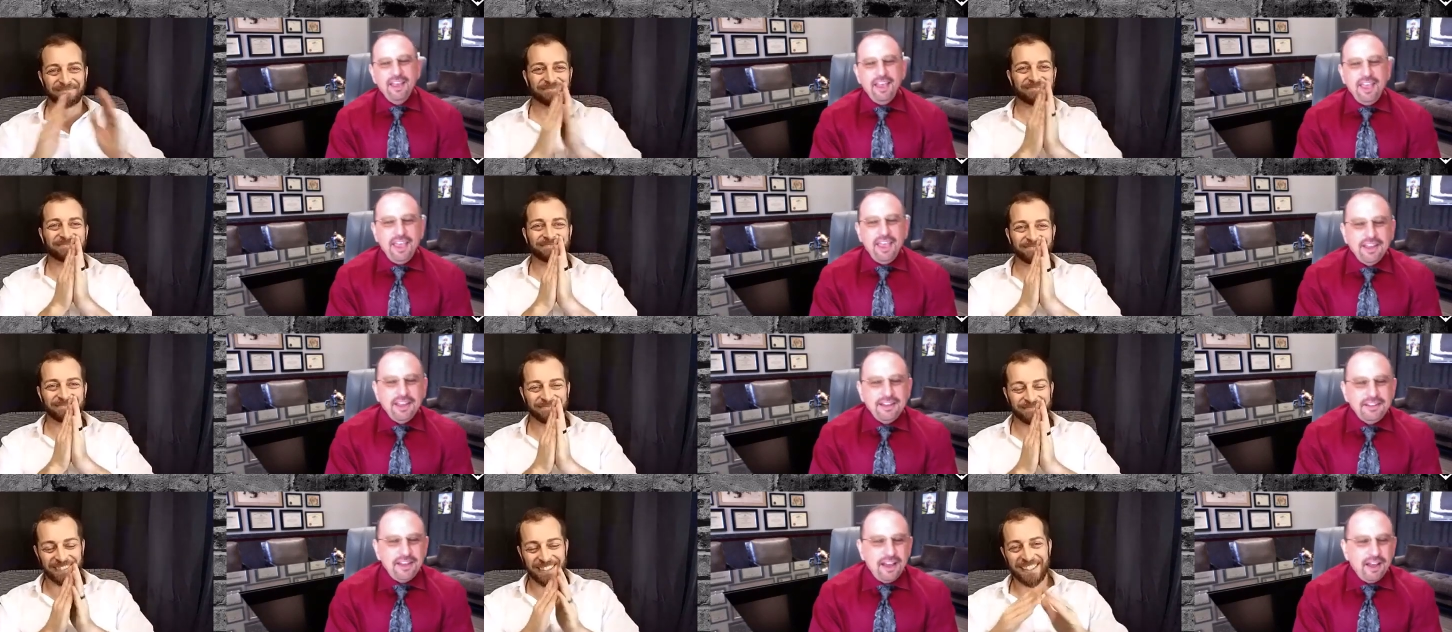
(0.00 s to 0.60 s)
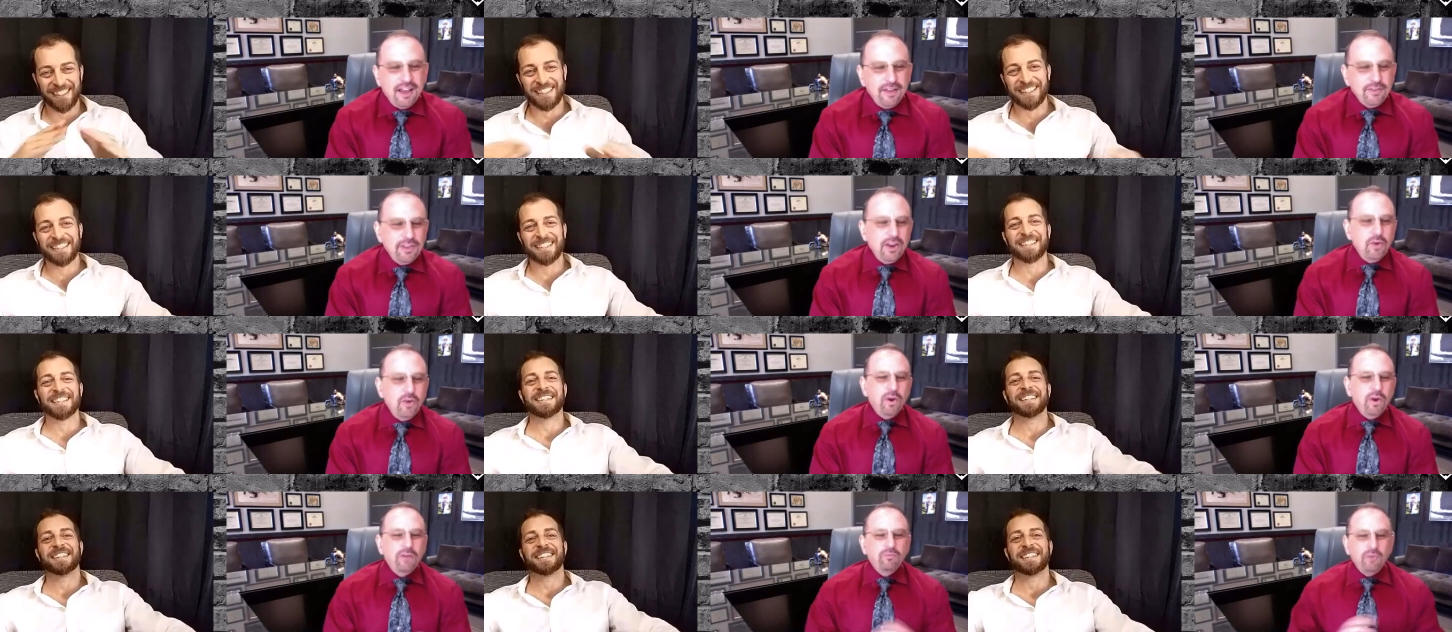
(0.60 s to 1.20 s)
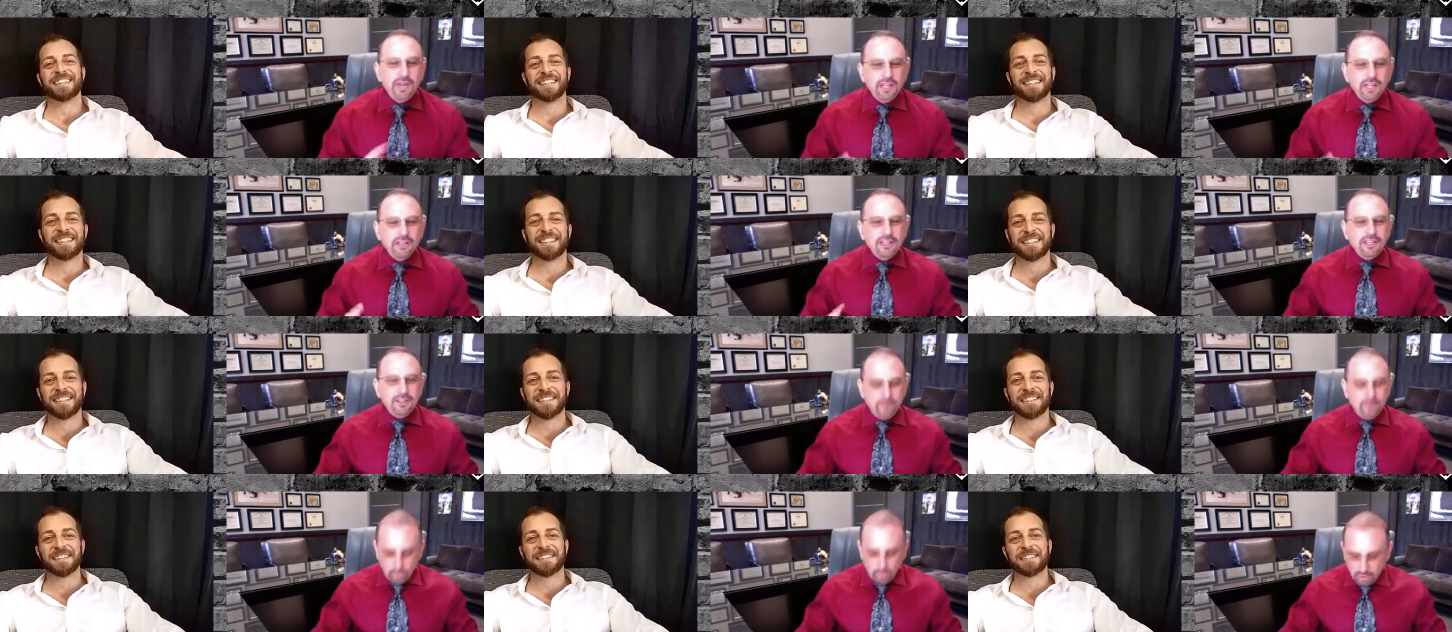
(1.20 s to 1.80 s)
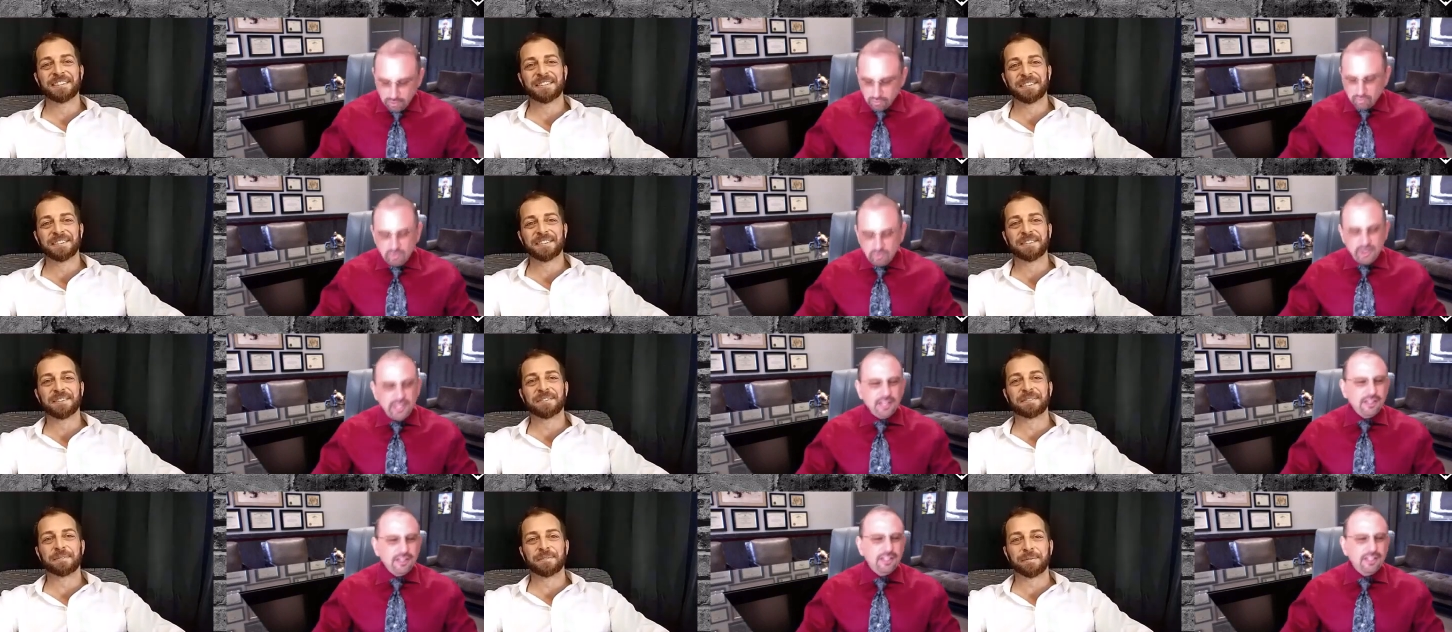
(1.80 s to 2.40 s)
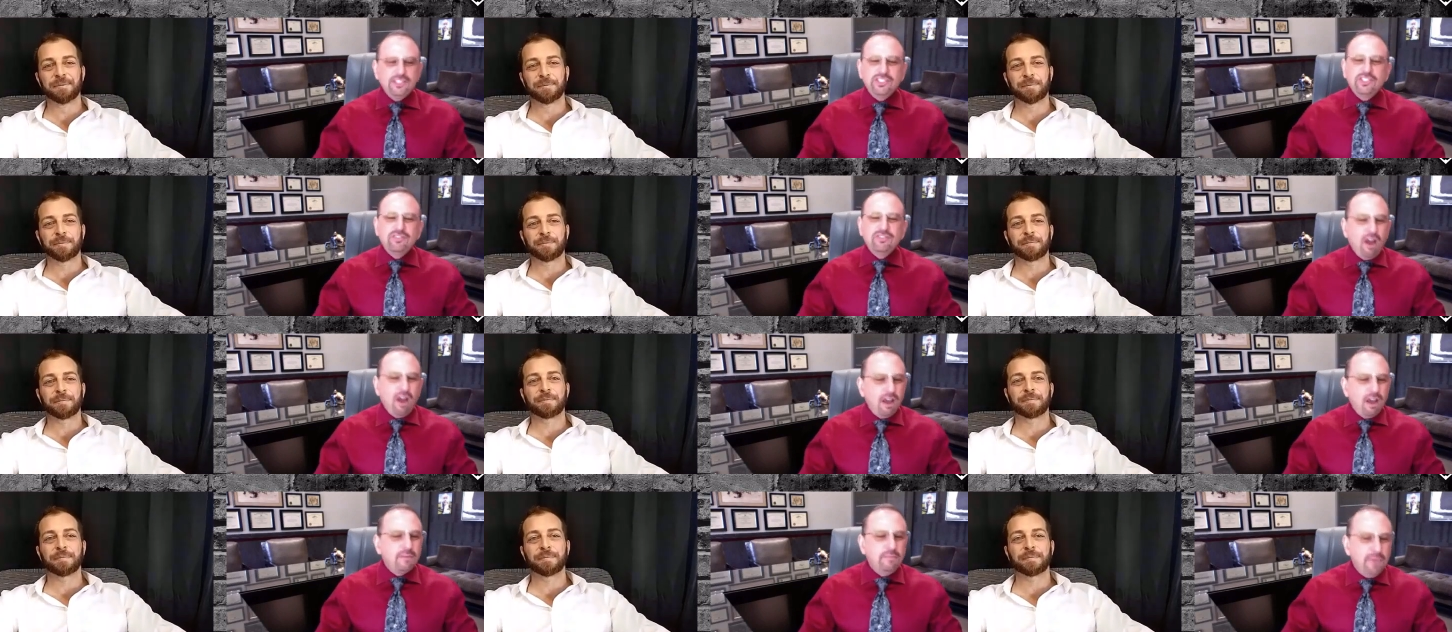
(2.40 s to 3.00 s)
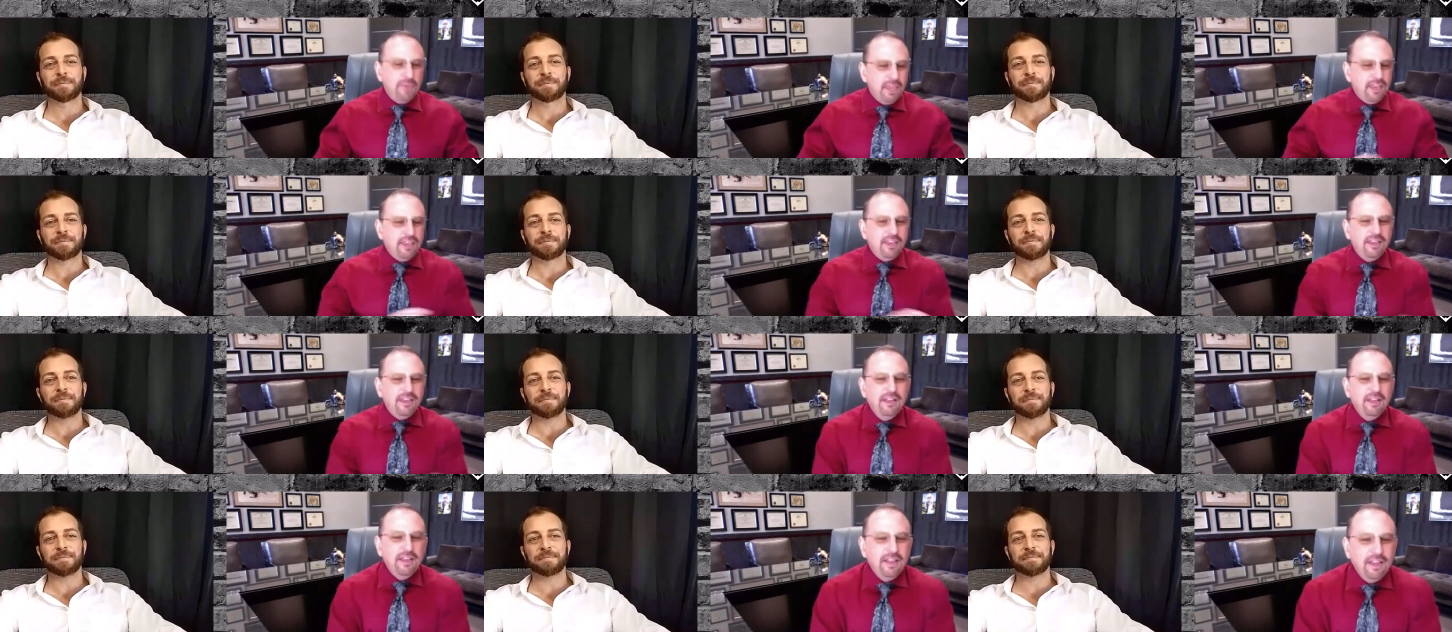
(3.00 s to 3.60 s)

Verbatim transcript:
Speaker 1: And uh, you know what really what really struck me